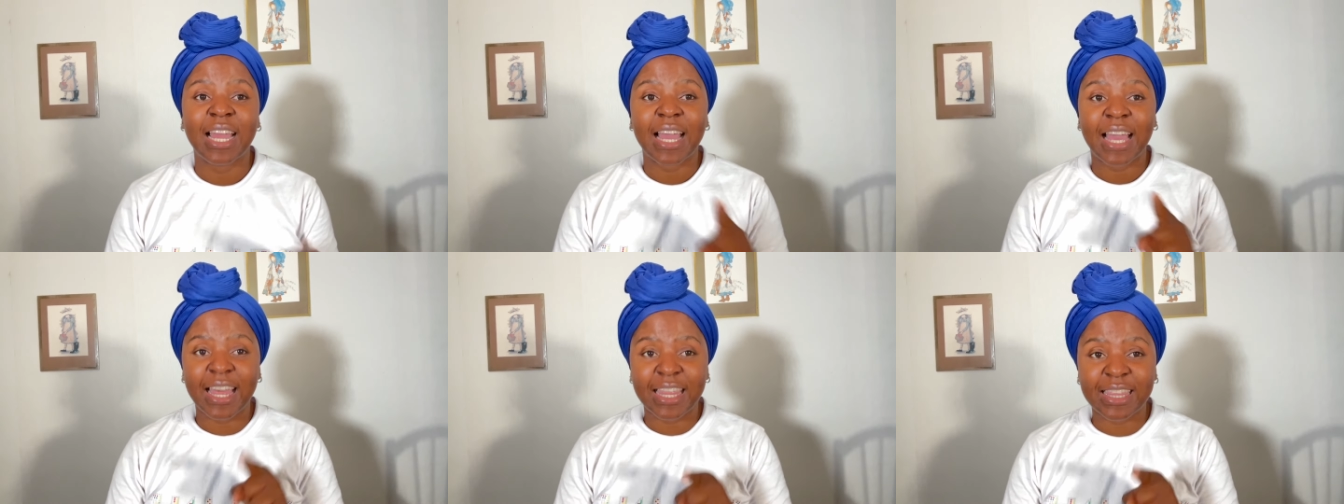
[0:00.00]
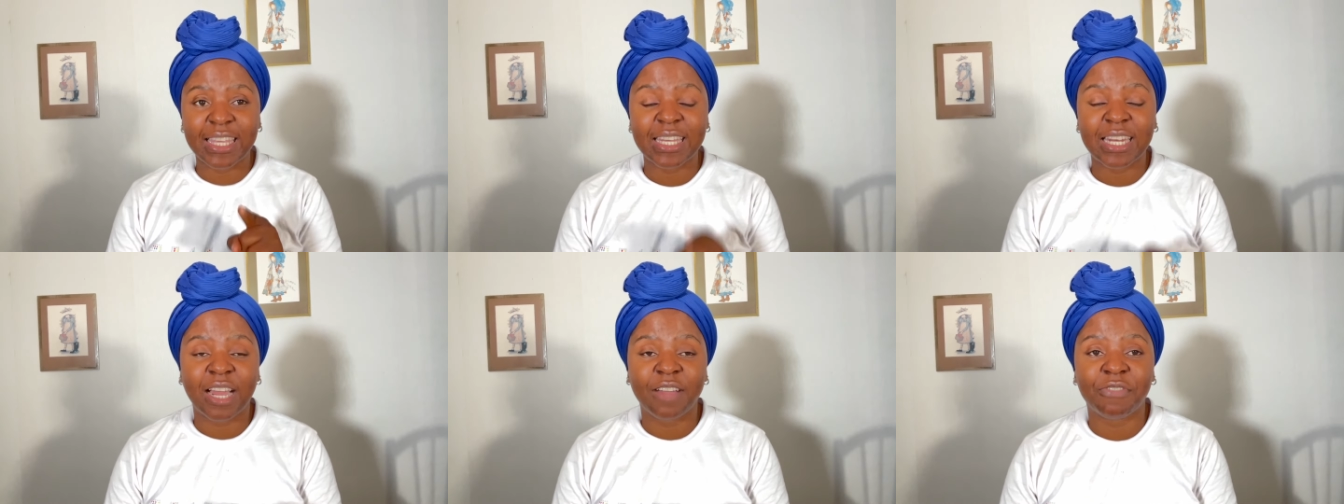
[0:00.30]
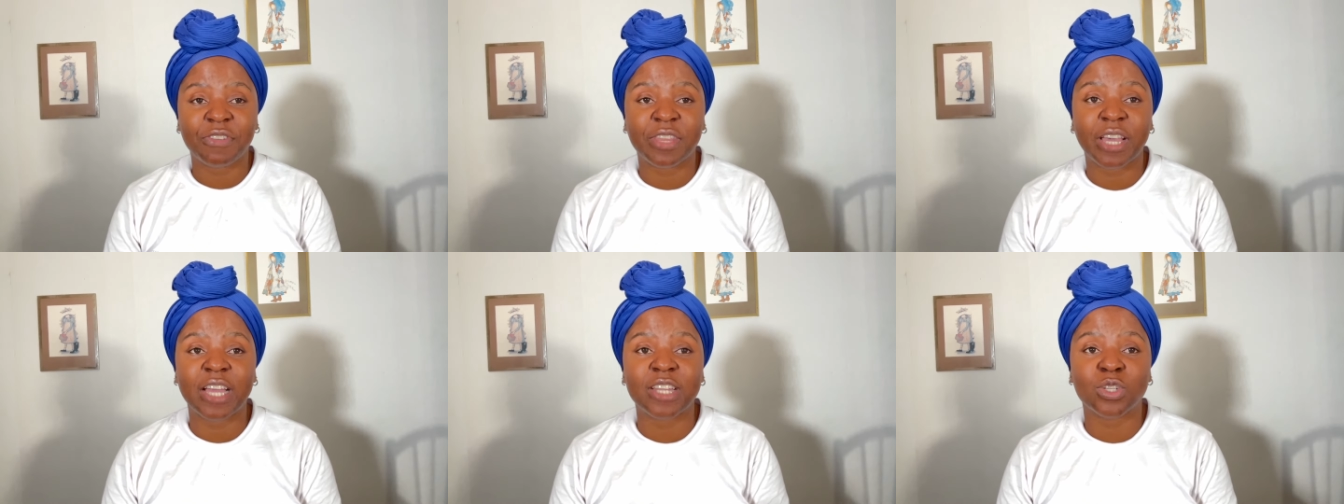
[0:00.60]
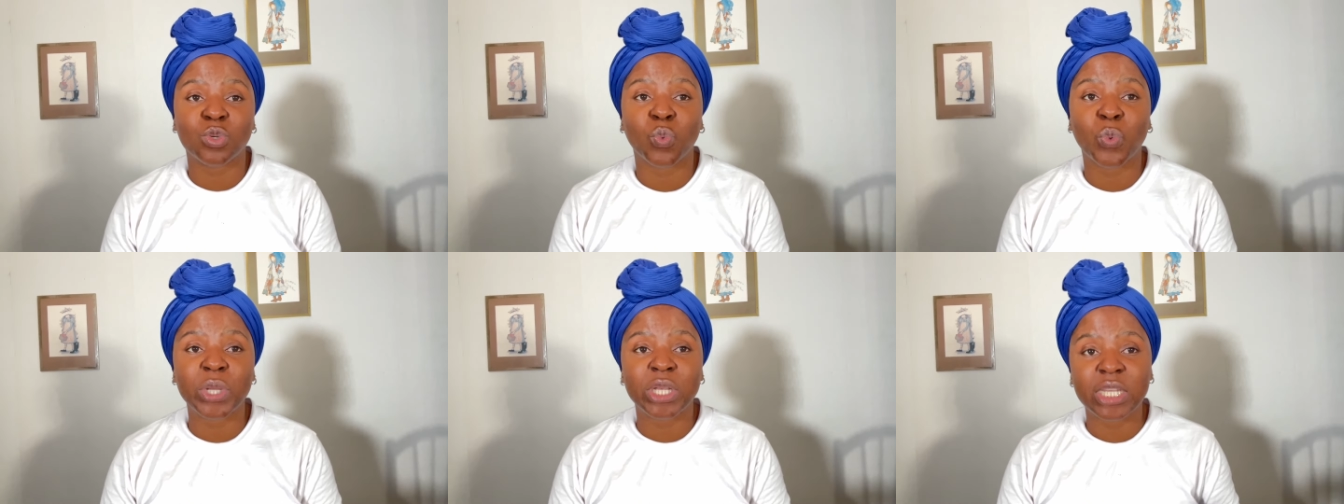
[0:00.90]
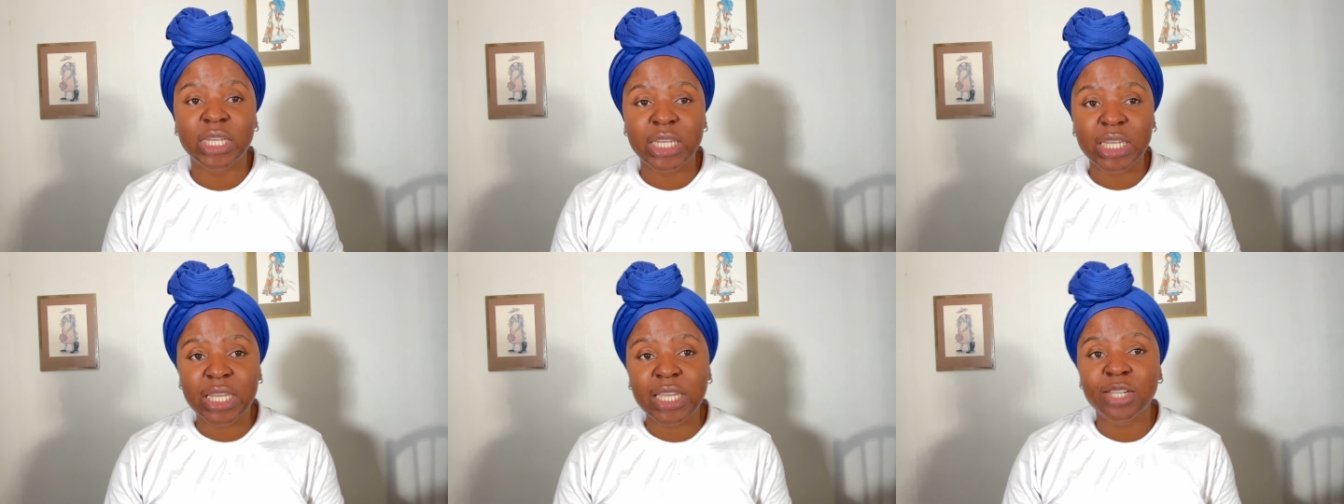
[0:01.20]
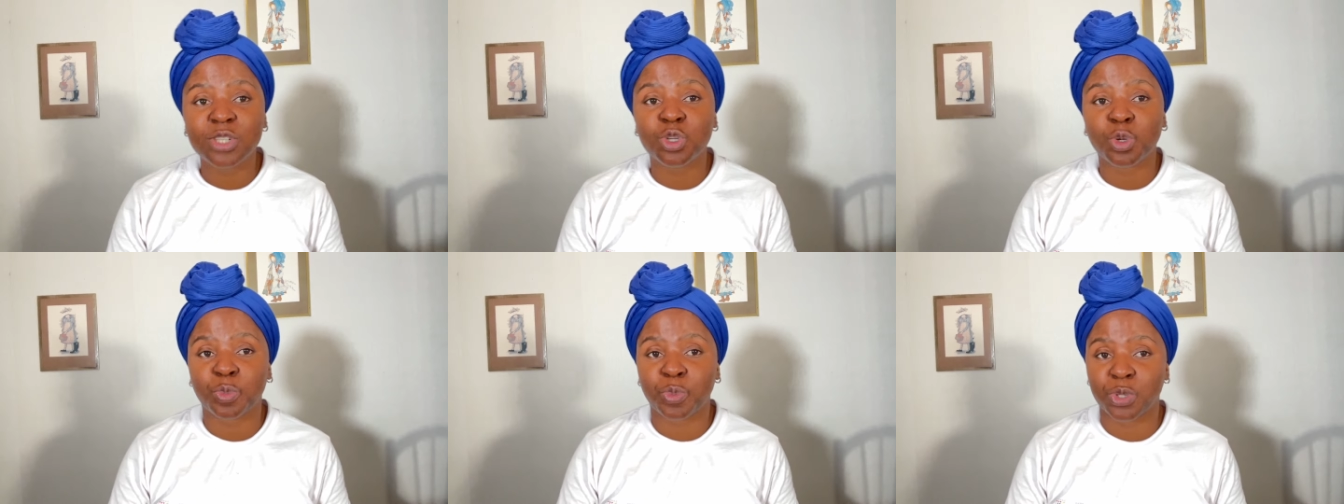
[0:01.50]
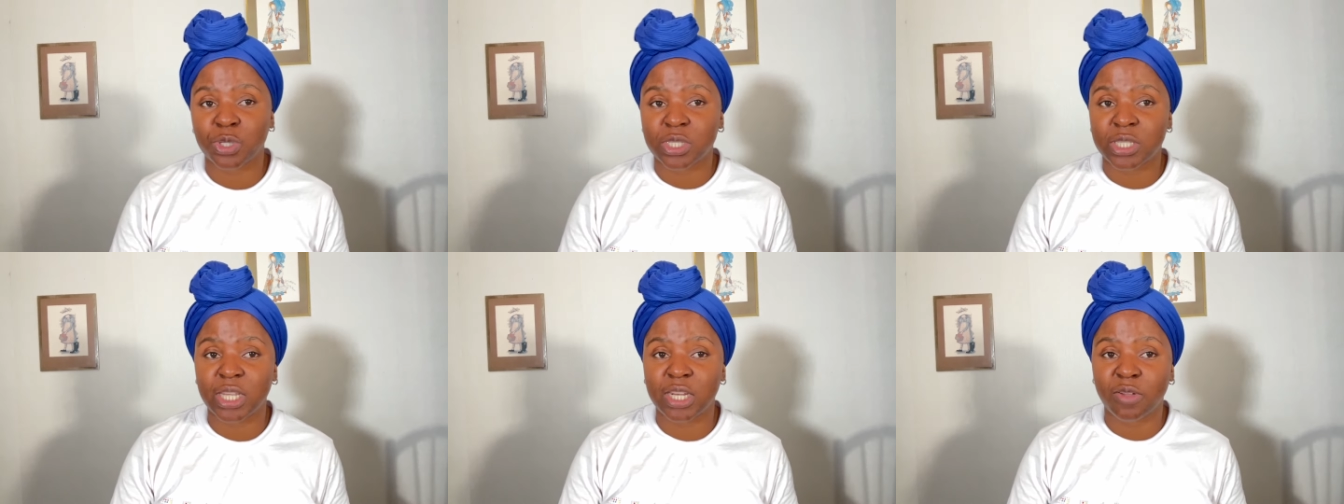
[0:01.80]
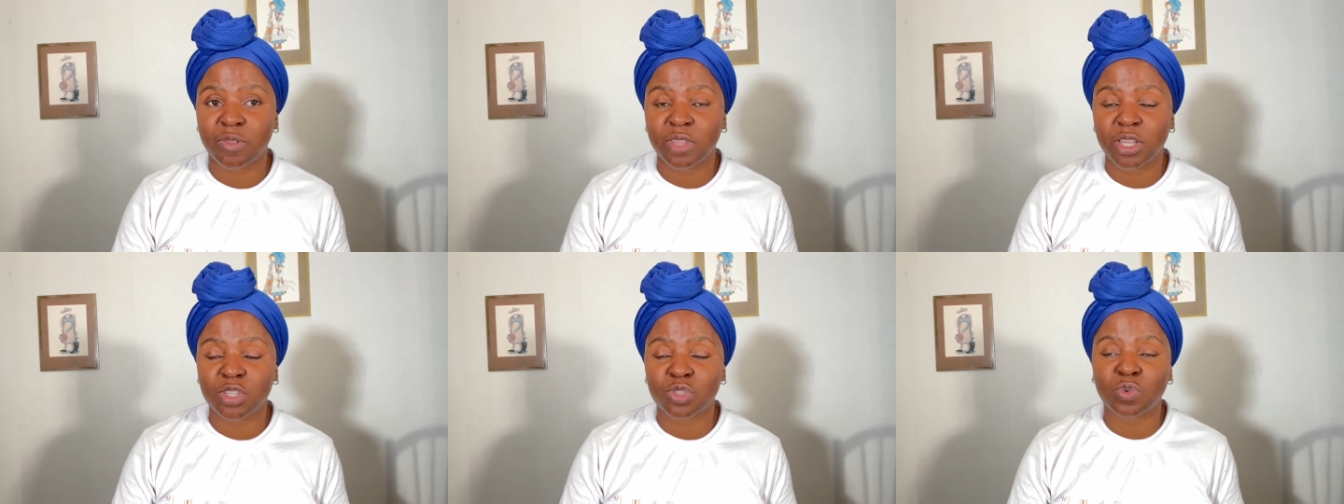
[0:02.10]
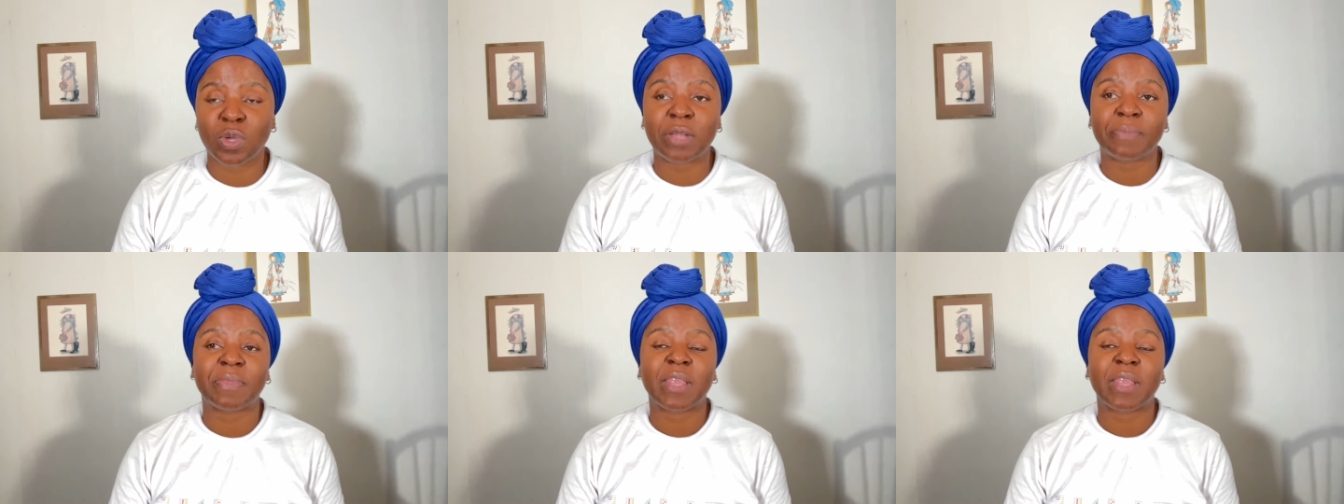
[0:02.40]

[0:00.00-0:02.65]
And then after that, we need to proceed with this one.